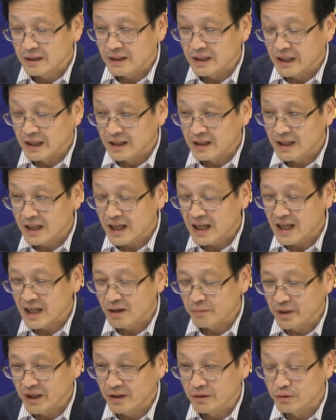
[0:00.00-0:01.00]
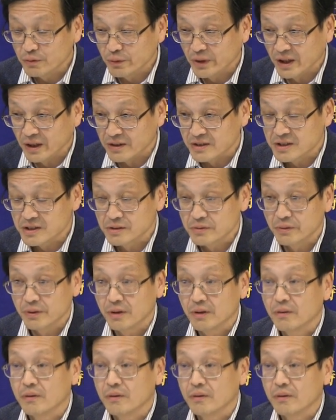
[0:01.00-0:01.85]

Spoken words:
in coming weeks,